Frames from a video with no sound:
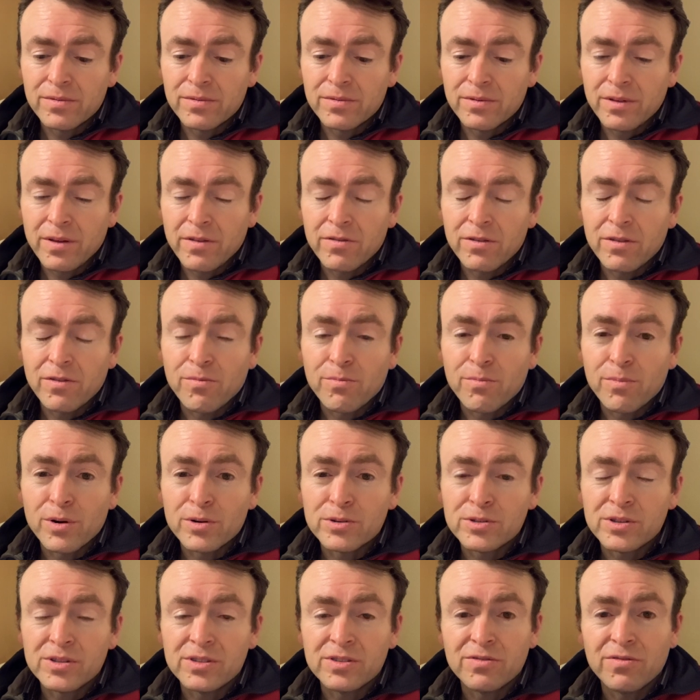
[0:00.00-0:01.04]
the
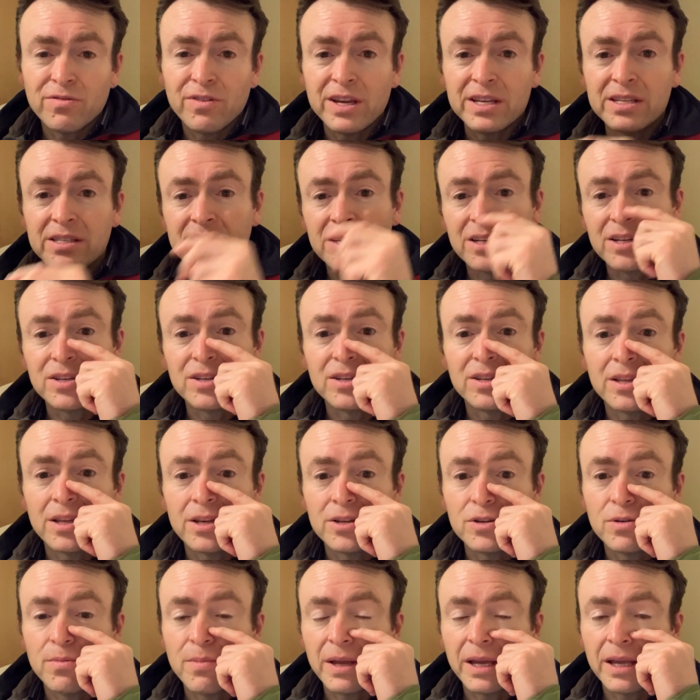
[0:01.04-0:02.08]
person's face
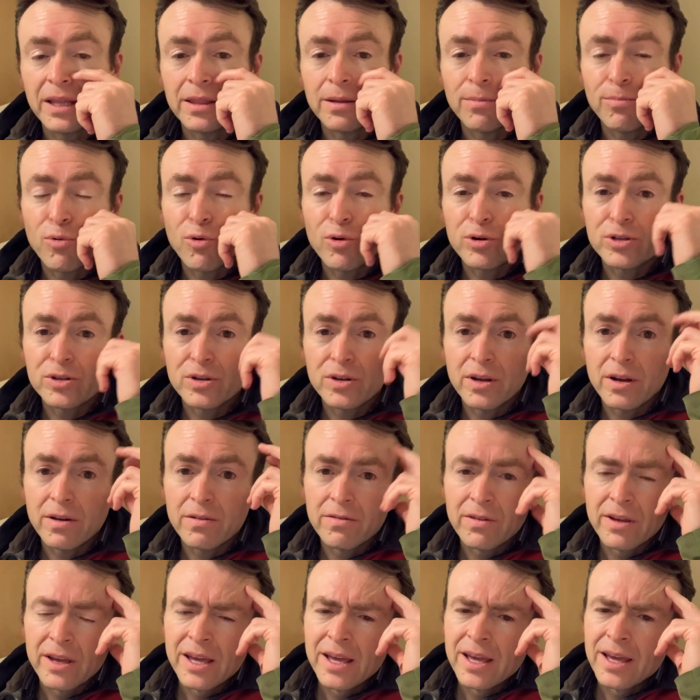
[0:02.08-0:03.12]
that you're making the portrait of?